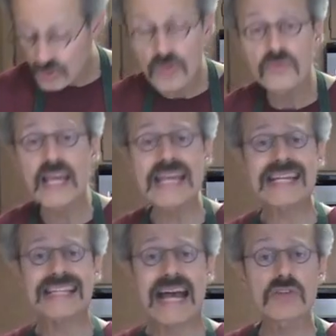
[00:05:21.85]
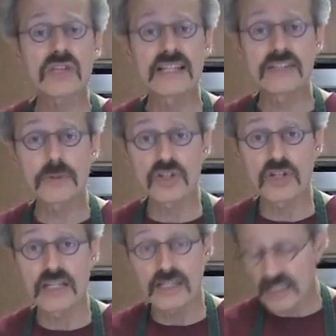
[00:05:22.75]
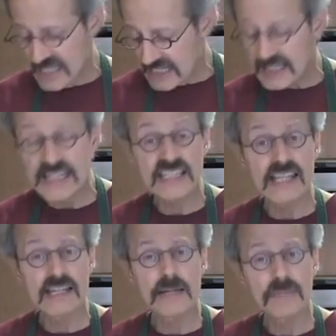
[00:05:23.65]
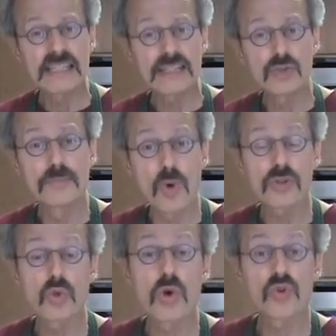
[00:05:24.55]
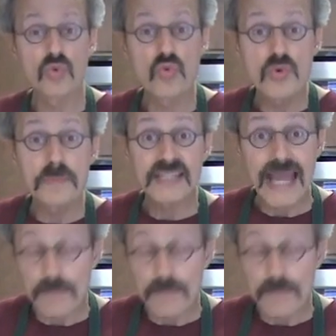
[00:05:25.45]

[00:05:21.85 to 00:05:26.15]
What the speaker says: to serve, take it out a little early, let it get up a little more to room